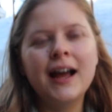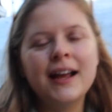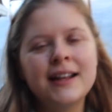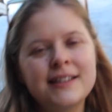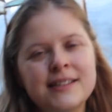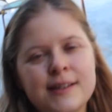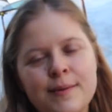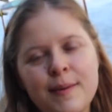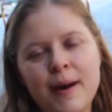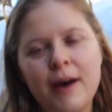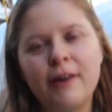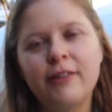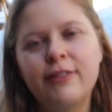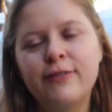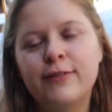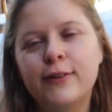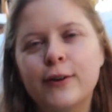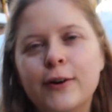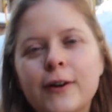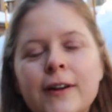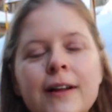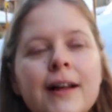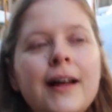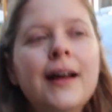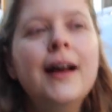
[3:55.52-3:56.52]
it's a
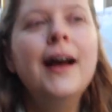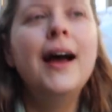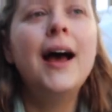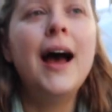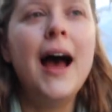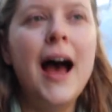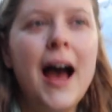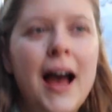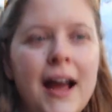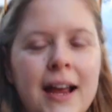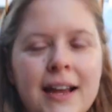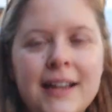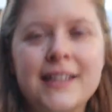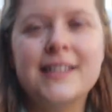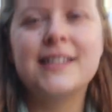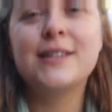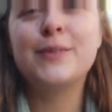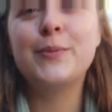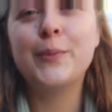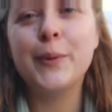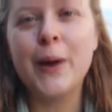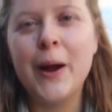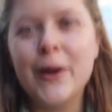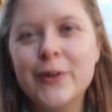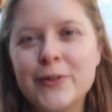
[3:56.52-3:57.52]
mouthful.
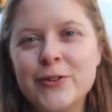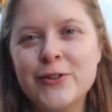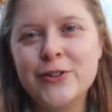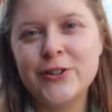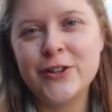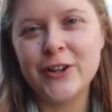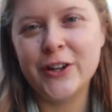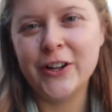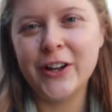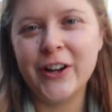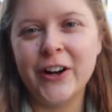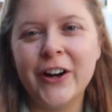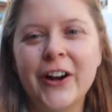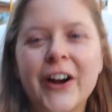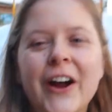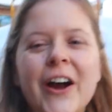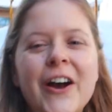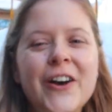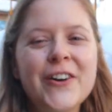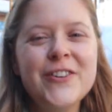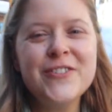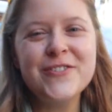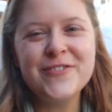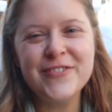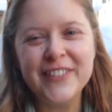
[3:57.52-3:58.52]
Iced brown sugar,
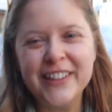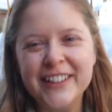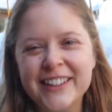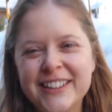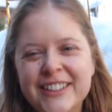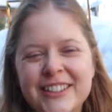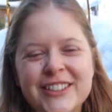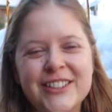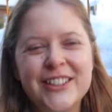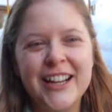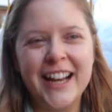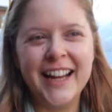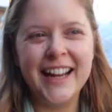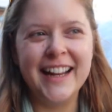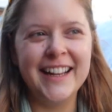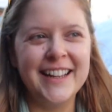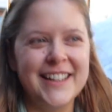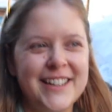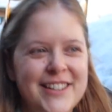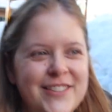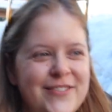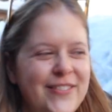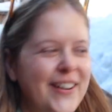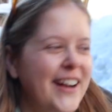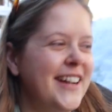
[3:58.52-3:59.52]
oat milk, shaken
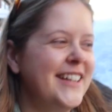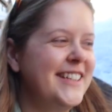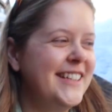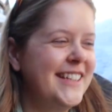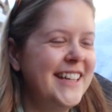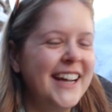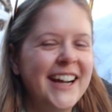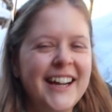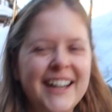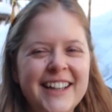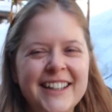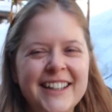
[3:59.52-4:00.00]
espresso.